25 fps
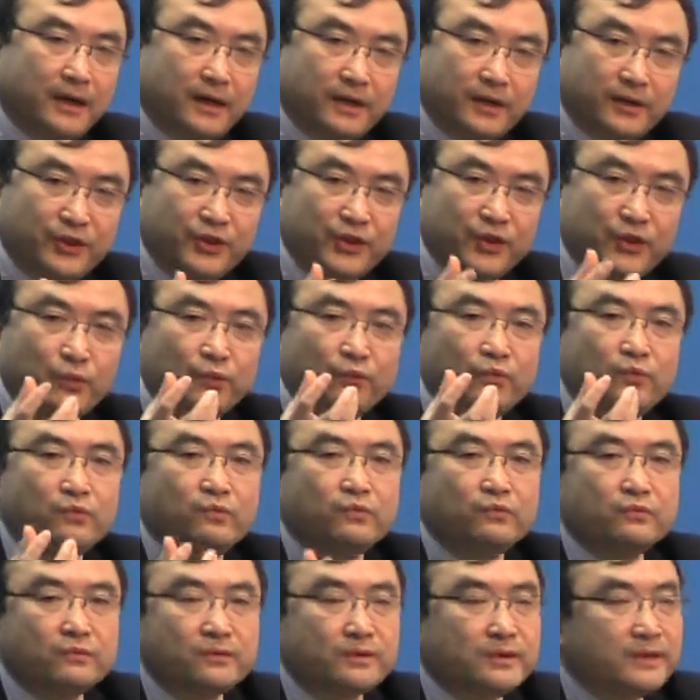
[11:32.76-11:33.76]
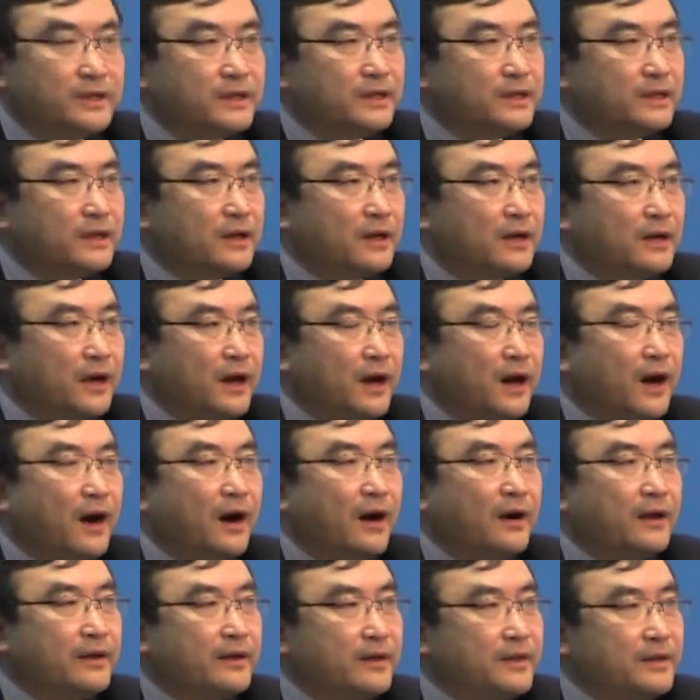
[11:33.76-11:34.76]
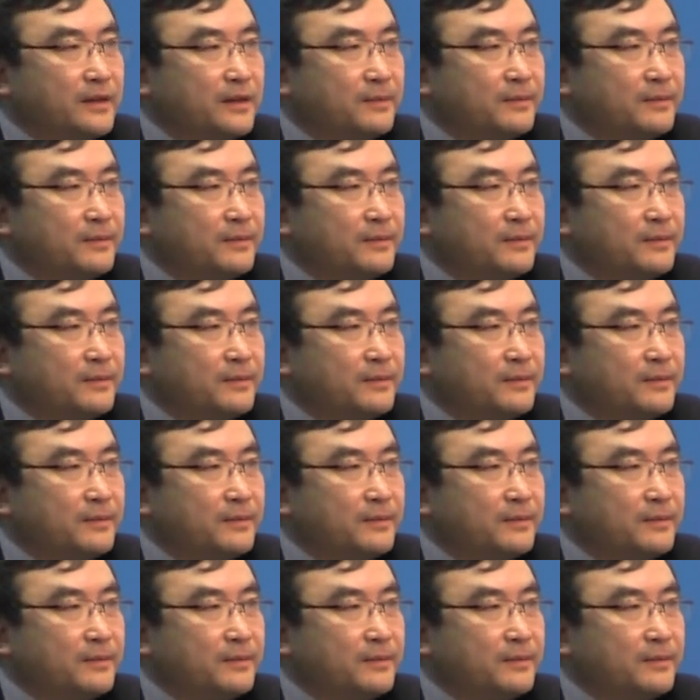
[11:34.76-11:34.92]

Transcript: new high